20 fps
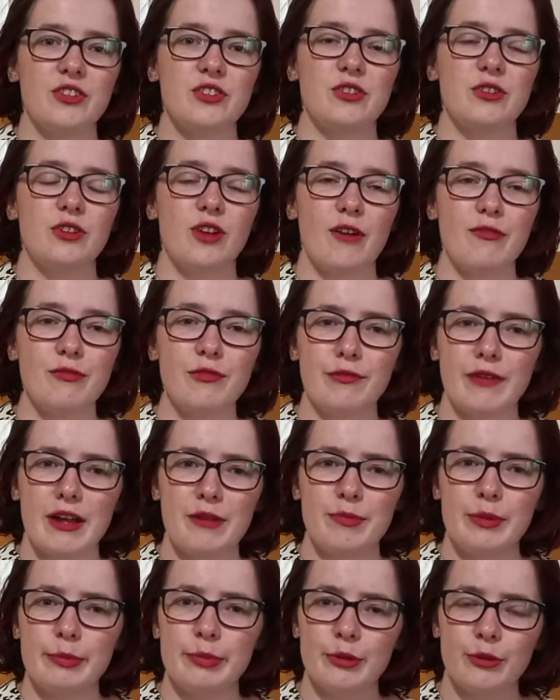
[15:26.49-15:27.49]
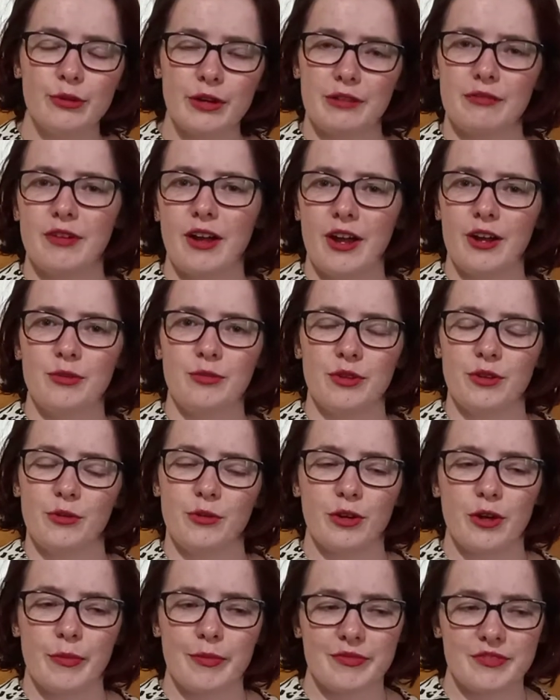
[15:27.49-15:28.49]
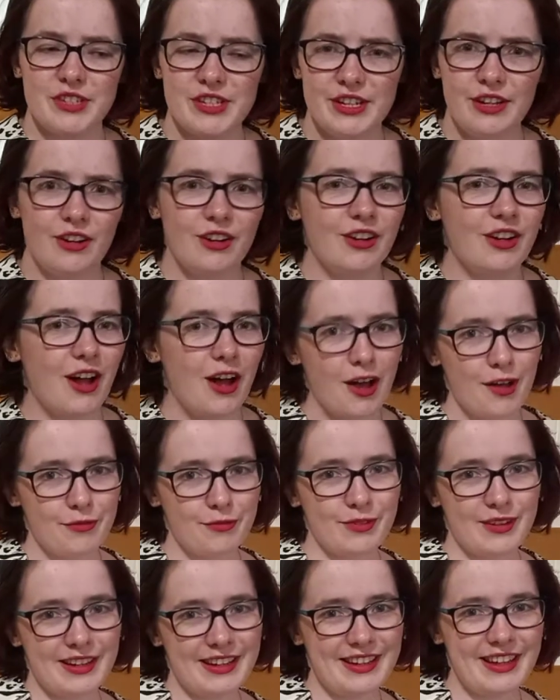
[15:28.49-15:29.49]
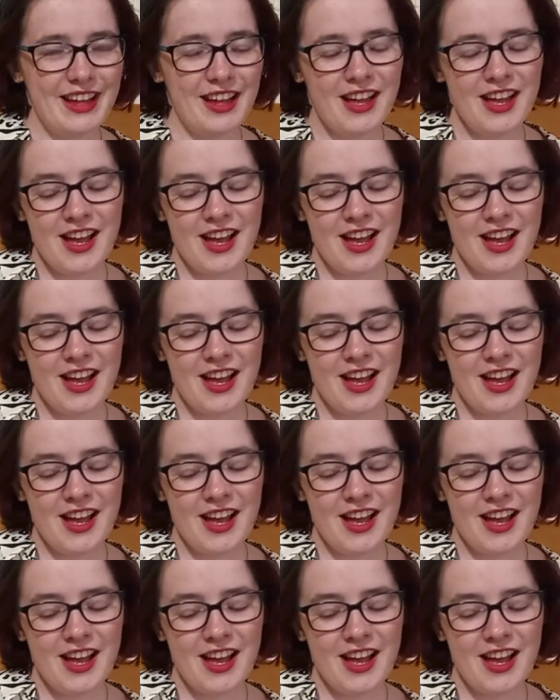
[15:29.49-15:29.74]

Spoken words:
so you'd often find people going around with a cup of tea or coffee